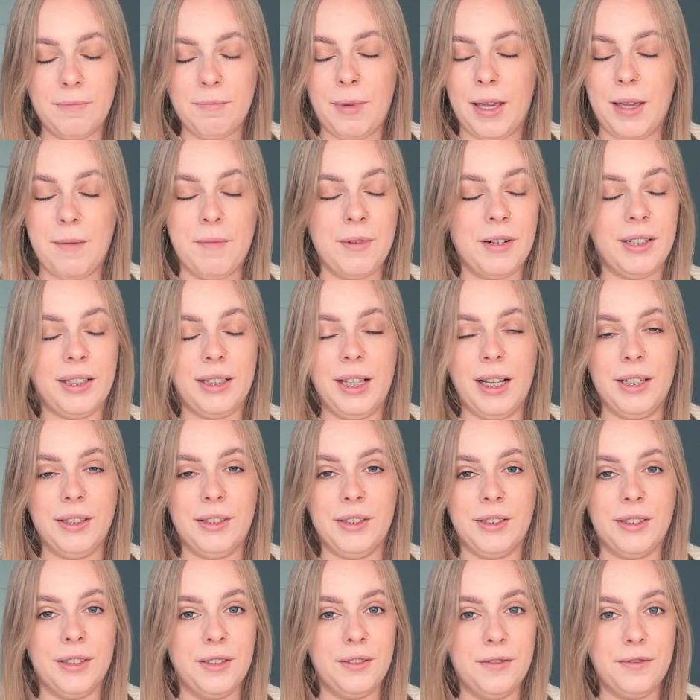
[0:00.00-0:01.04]
paper
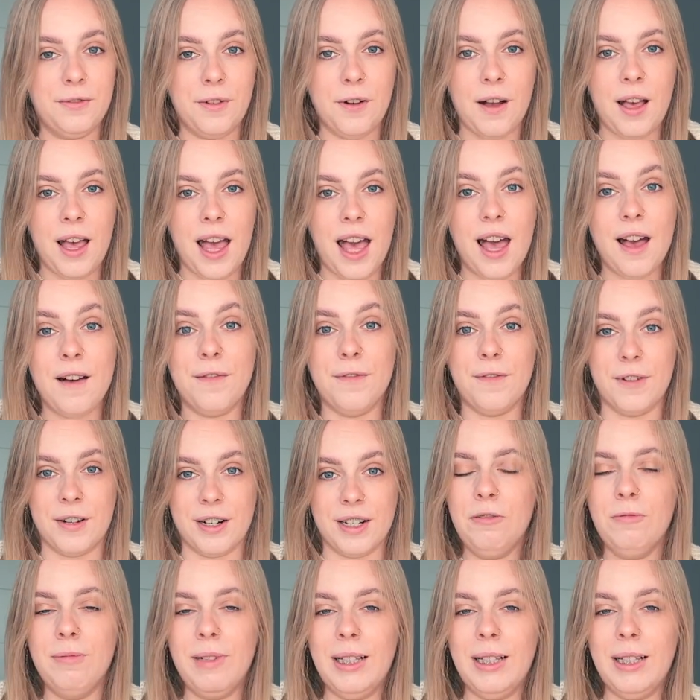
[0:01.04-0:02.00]
clutter forever.